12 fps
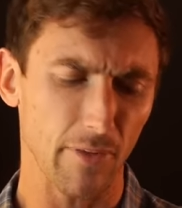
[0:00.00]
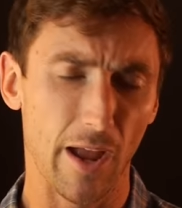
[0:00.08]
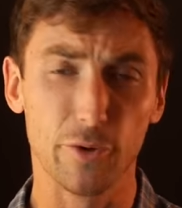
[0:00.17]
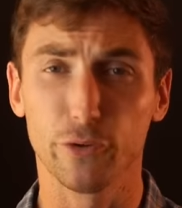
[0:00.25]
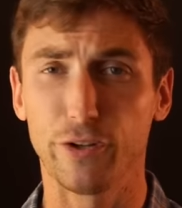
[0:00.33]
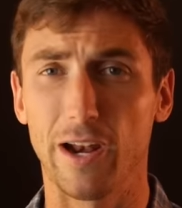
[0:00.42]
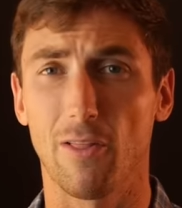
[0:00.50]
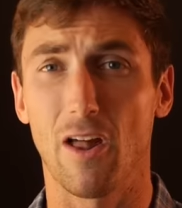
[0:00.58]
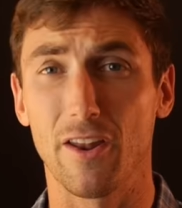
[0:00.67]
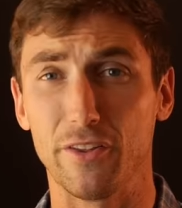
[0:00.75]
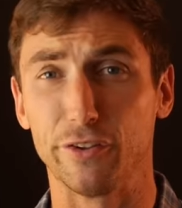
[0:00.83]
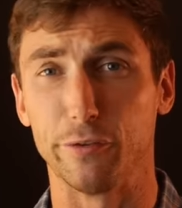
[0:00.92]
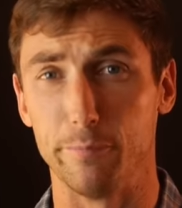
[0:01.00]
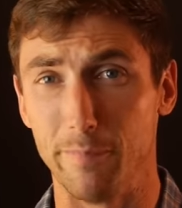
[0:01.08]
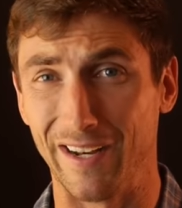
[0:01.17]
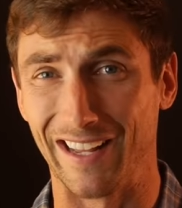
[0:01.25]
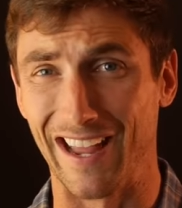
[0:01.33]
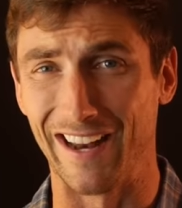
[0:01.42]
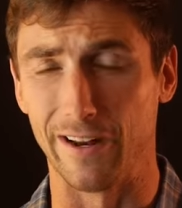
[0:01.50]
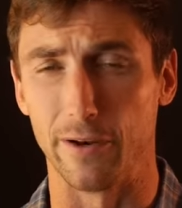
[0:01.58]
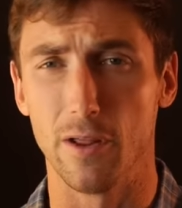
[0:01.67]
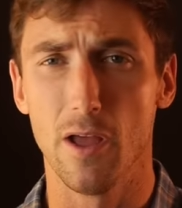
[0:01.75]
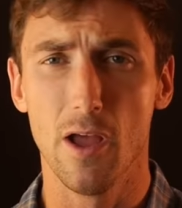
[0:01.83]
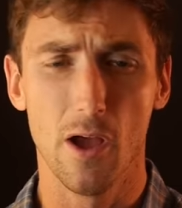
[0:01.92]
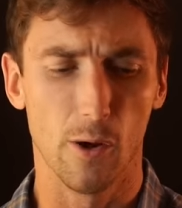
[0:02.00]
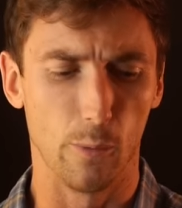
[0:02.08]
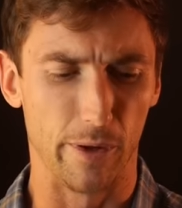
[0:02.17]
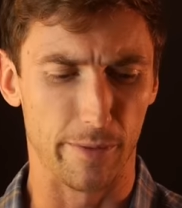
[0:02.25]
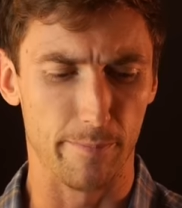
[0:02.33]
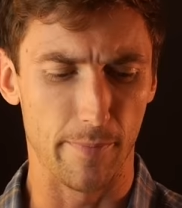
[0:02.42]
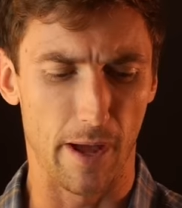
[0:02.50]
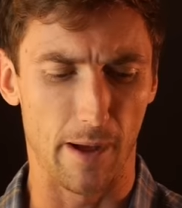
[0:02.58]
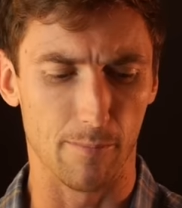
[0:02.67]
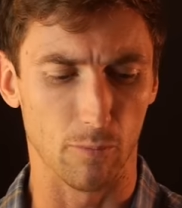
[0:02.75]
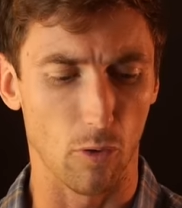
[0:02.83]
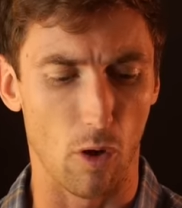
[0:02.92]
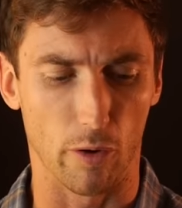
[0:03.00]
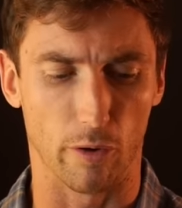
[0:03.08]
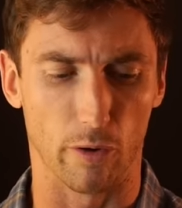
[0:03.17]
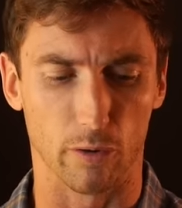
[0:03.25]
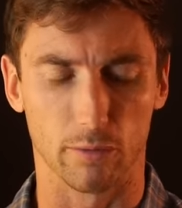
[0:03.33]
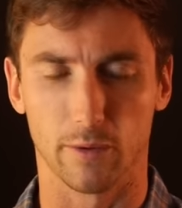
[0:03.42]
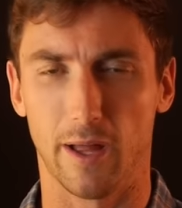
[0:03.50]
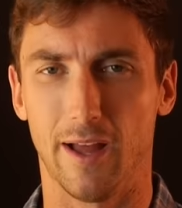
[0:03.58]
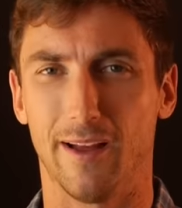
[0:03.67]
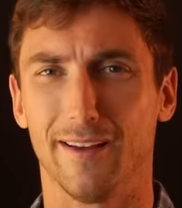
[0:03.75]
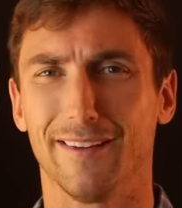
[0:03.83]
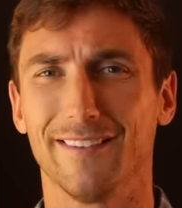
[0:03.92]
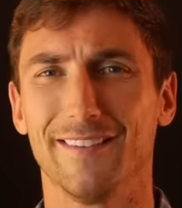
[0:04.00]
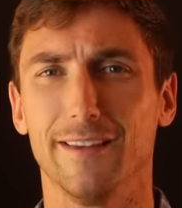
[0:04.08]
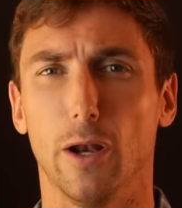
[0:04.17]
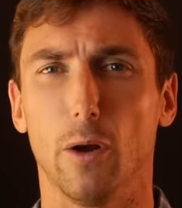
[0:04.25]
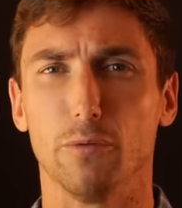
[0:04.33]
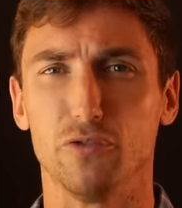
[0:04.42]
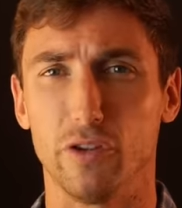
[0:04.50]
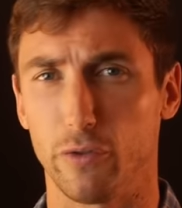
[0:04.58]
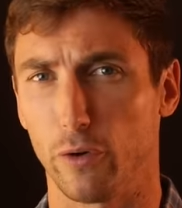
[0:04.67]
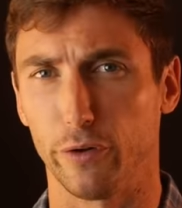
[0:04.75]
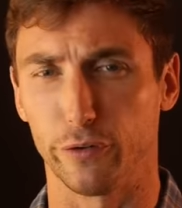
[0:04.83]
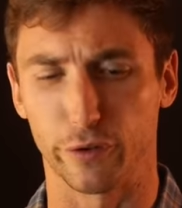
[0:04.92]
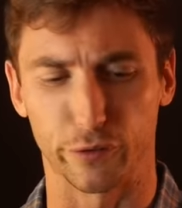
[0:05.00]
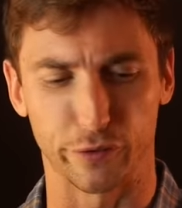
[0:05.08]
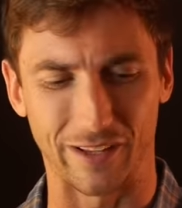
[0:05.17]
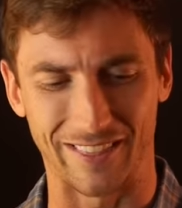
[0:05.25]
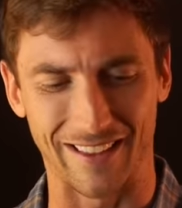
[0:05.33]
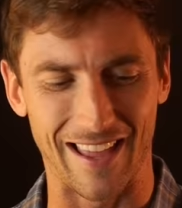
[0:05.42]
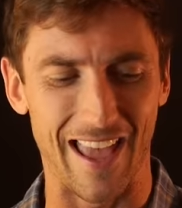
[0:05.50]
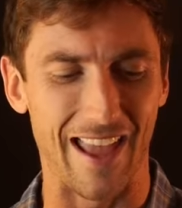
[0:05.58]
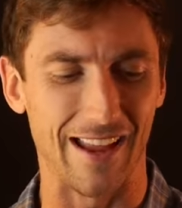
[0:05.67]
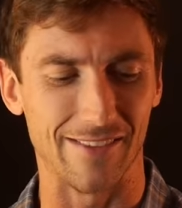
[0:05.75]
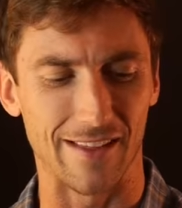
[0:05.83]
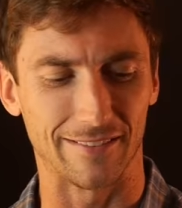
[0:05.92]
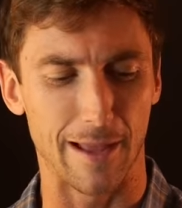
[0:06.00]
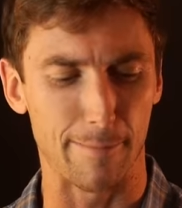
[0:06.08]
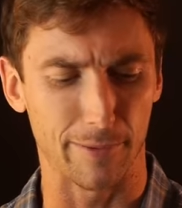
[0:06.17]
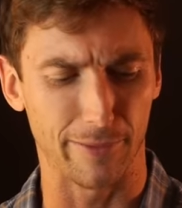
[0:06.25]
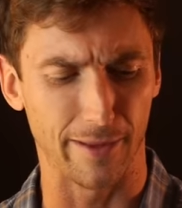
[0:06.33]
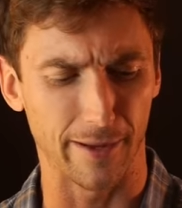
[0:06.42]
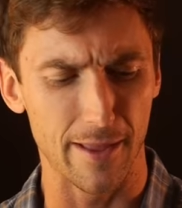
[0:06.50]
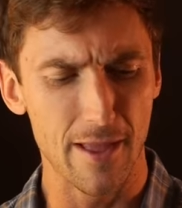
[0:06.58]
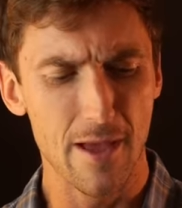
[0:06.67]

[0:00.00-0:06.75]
I understand a lot of this is mitigated with um, longer, uh, you know, G36s like the K and that type of thing.